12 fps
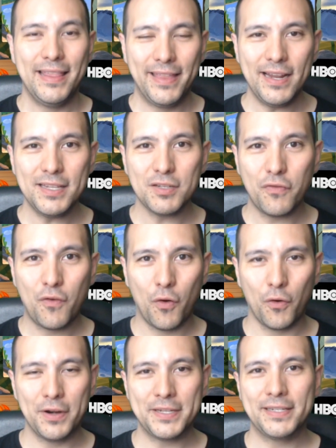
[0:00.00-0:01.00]
That is of
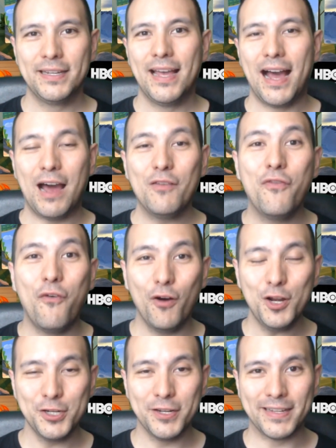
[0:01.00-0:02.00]
course
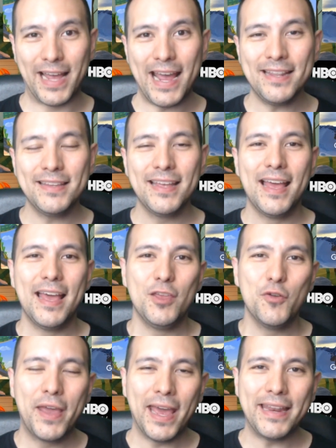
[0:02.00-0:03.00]
unfortunate, and
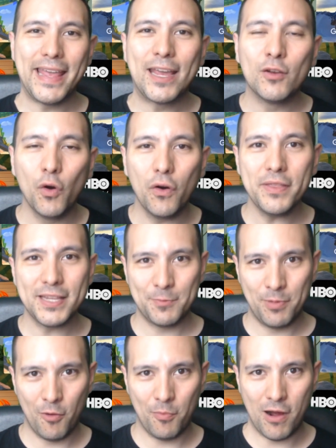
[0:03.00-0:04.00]
you can ignore this
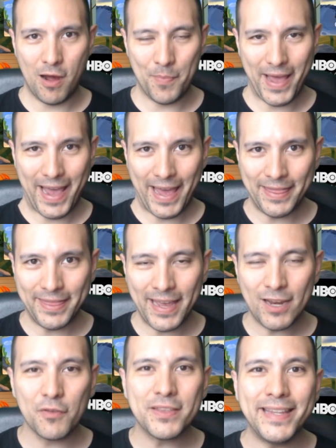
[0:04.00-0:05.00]
pop-up, and
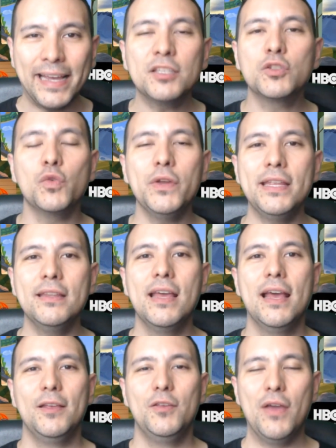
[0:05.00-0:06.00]
then on the next screen
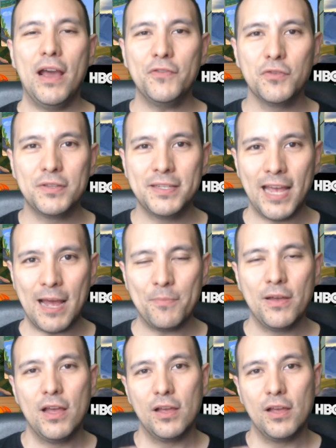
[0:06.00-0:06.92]
you have to tap